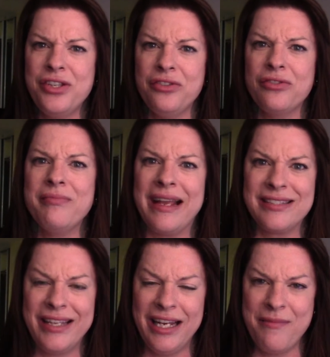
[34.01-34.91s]
to
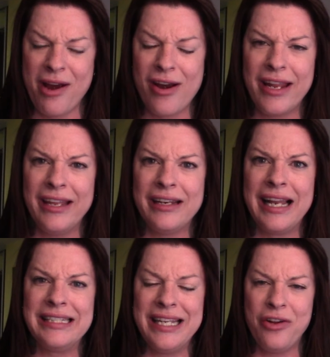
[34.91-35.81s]
Mexican American,
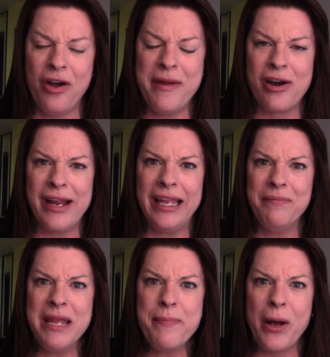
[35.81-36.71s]
Latino
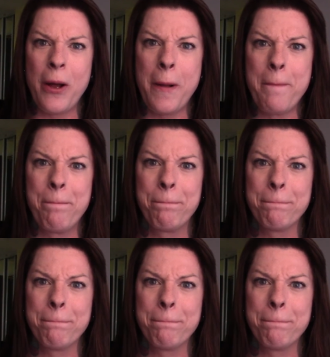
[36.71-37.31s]
American people.